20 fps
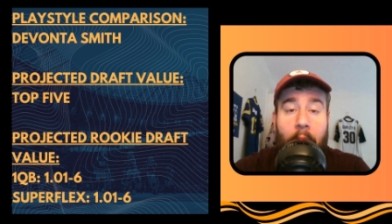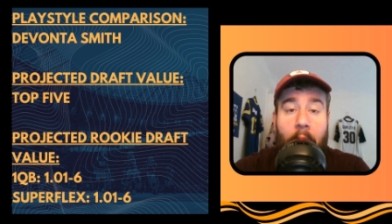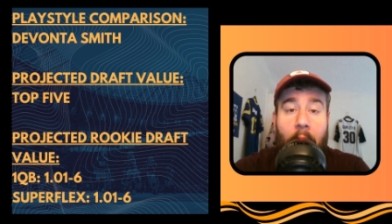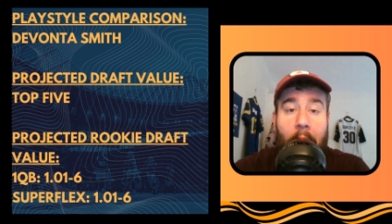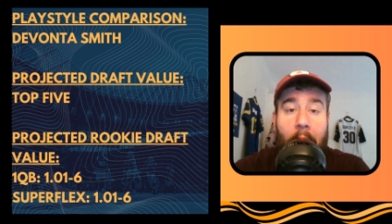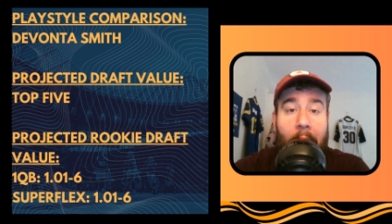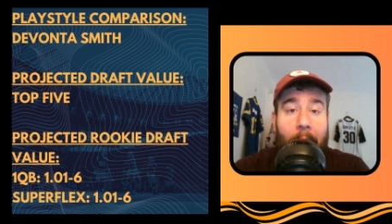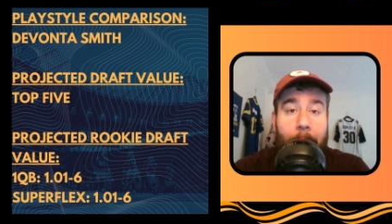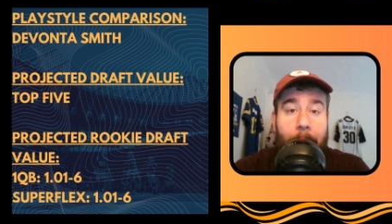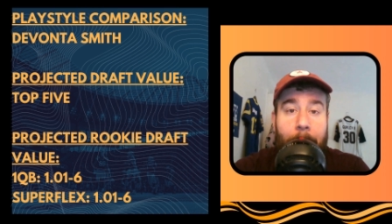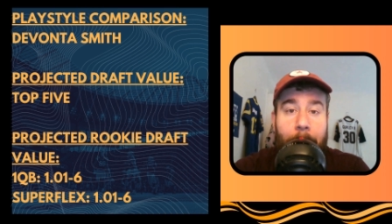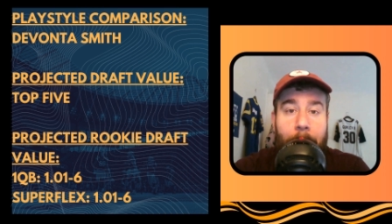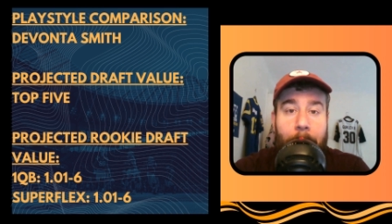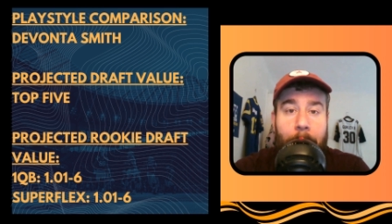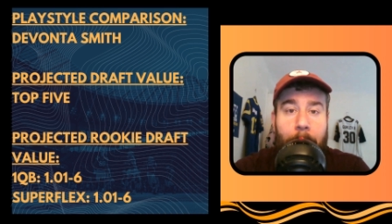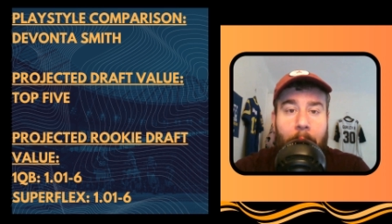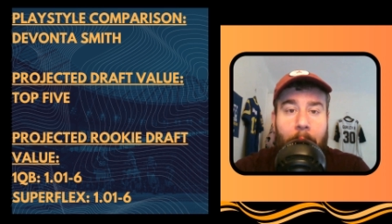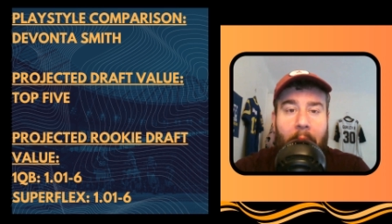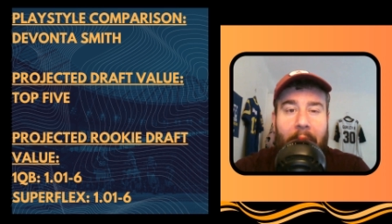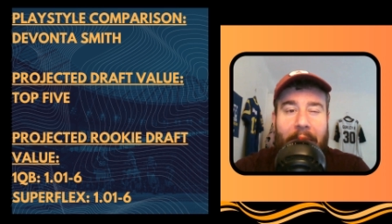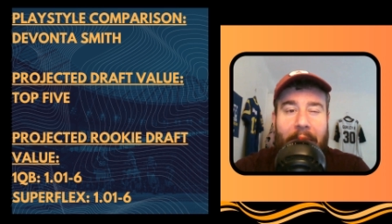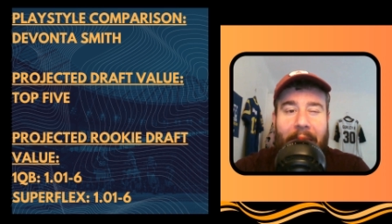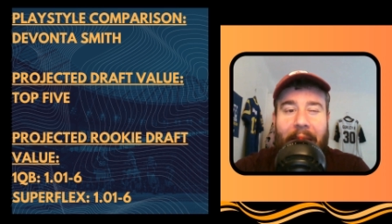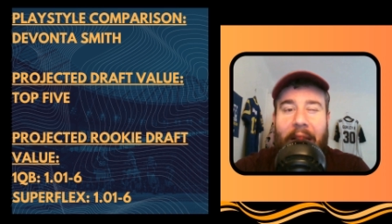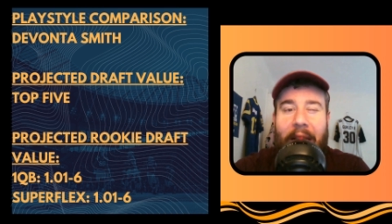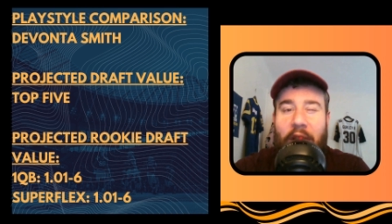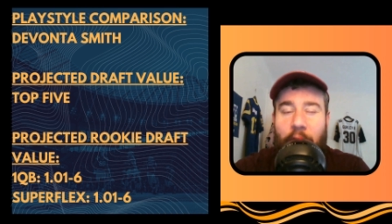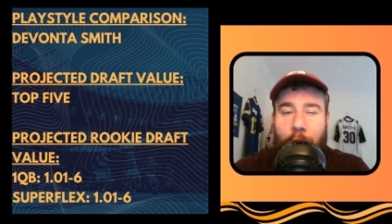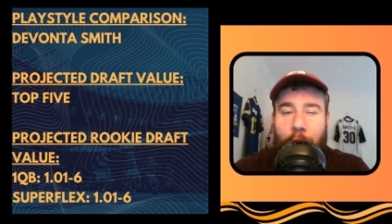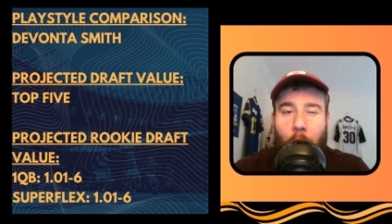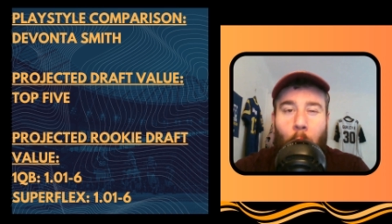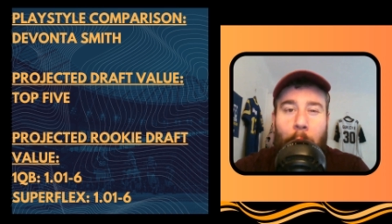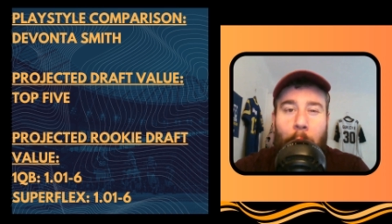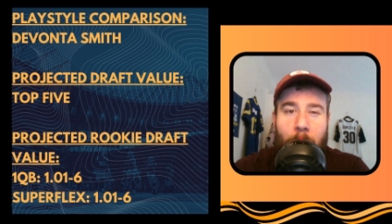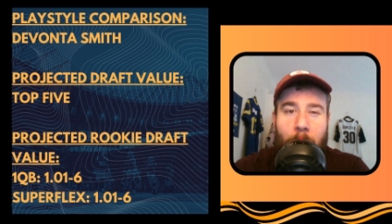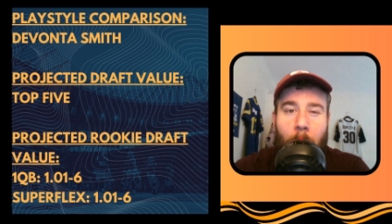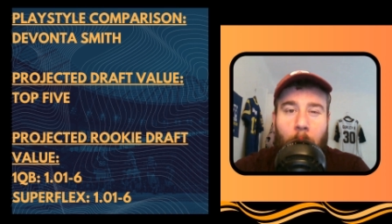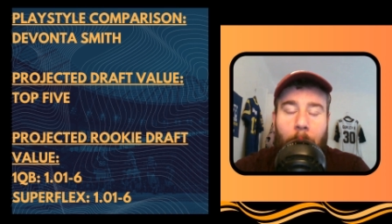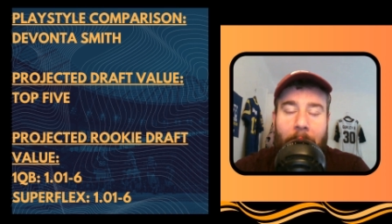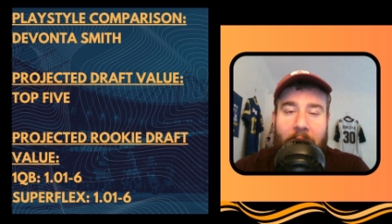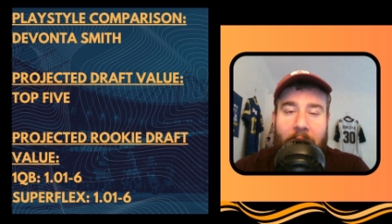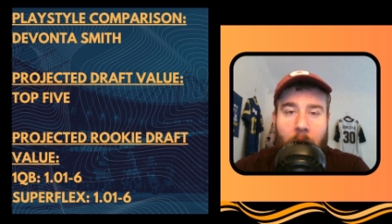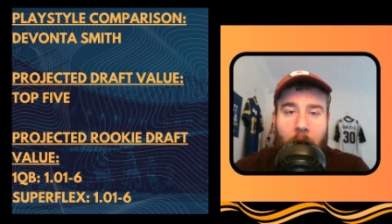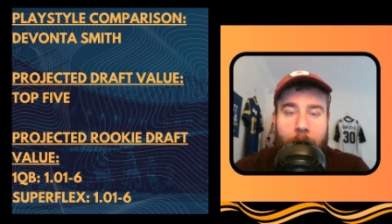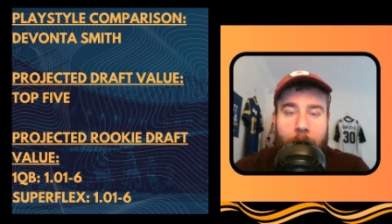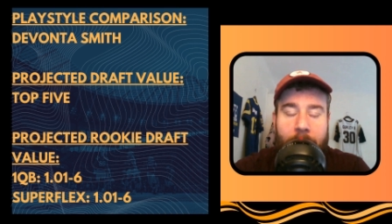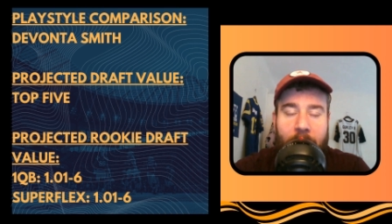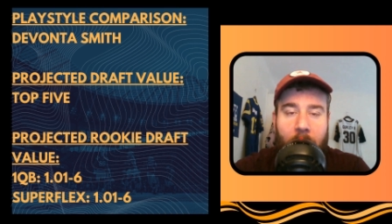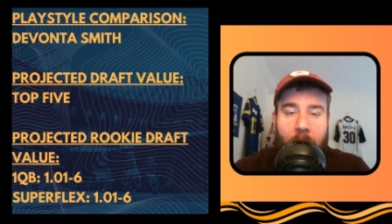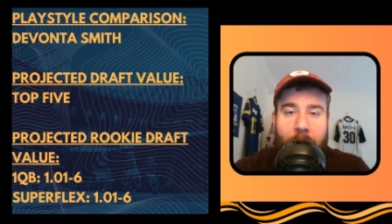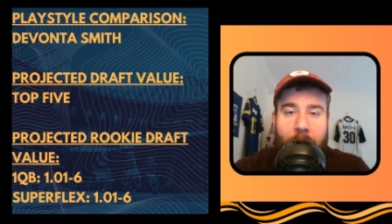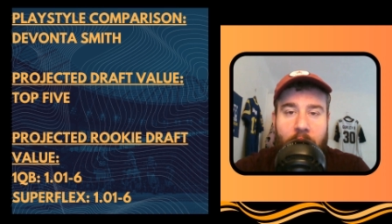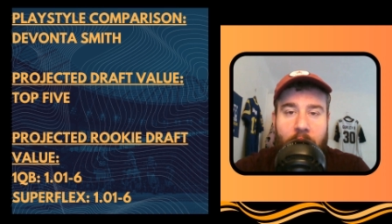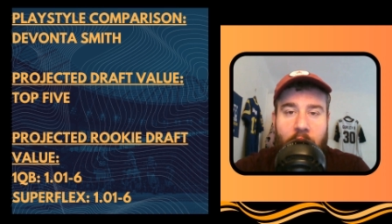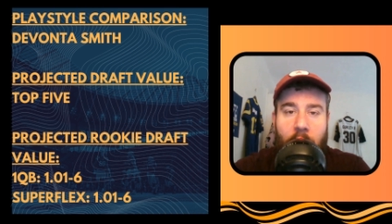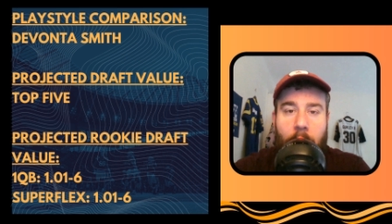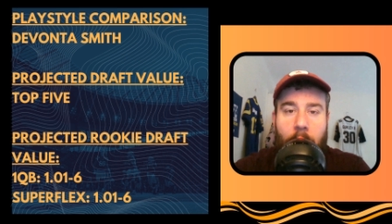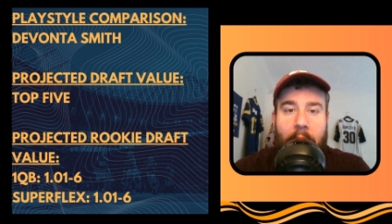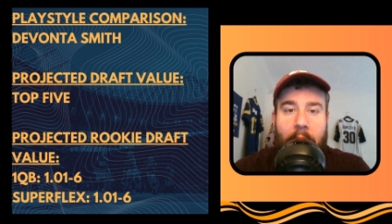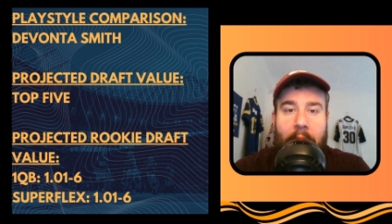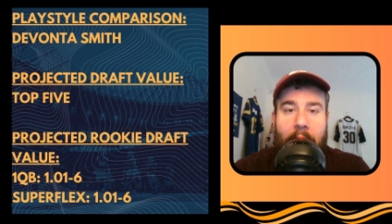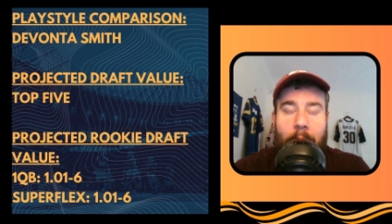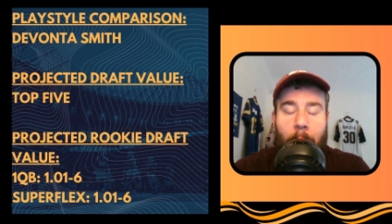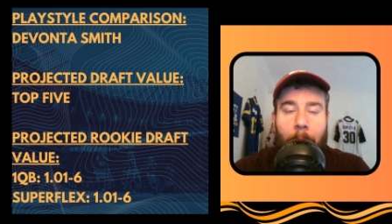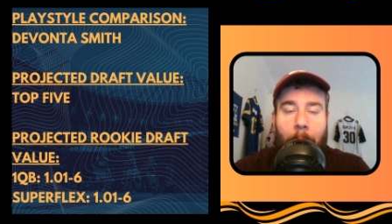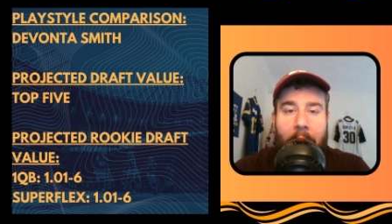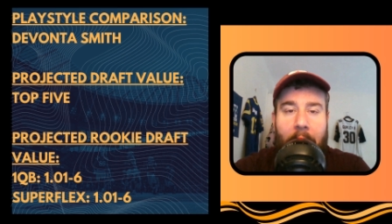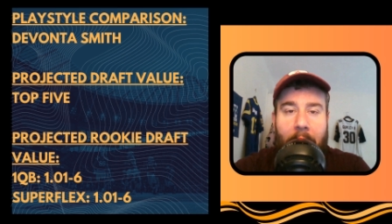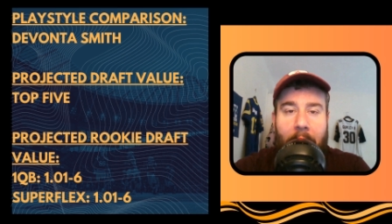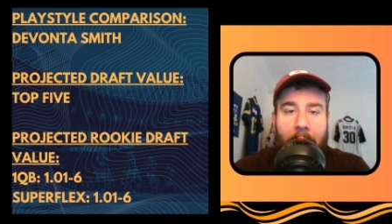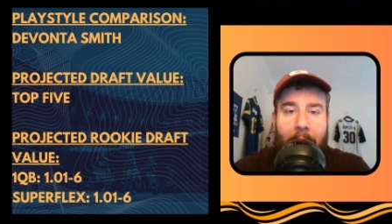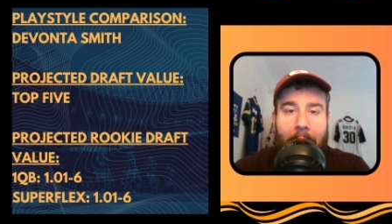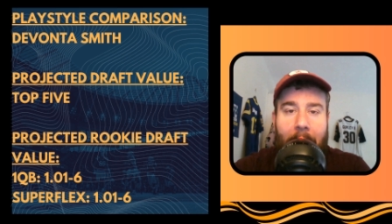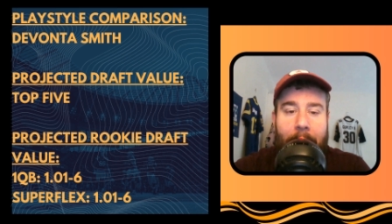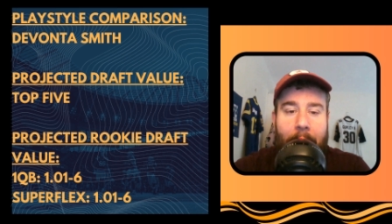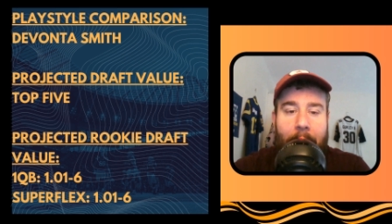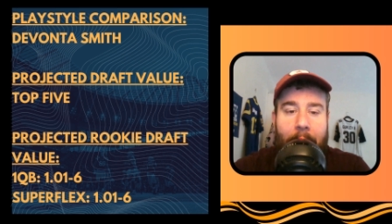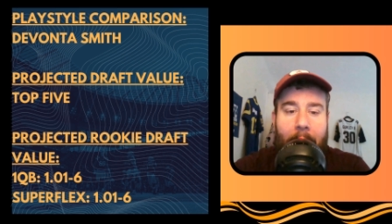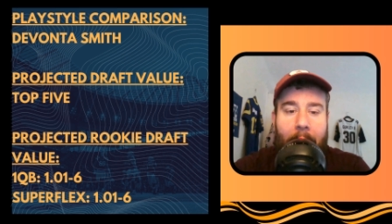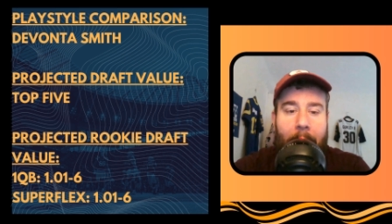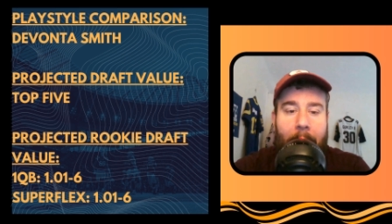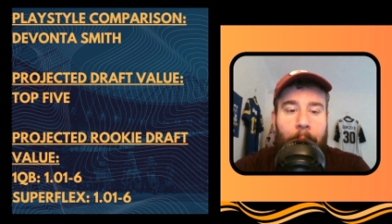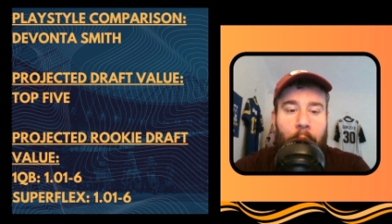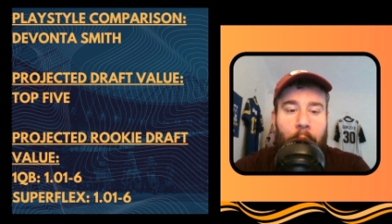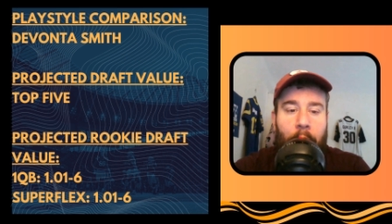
But I think his floor is probably top 5, so he's probably going to land there.